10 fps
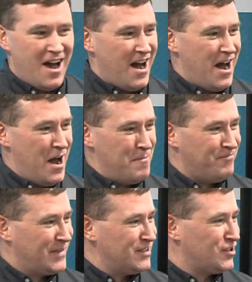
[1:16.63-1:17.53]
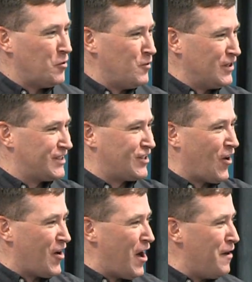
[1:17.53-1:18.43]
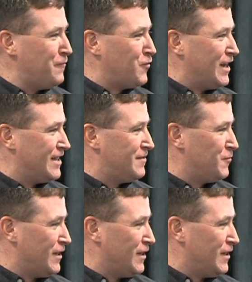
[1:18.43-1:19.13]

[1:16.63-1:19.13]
So we'll start off with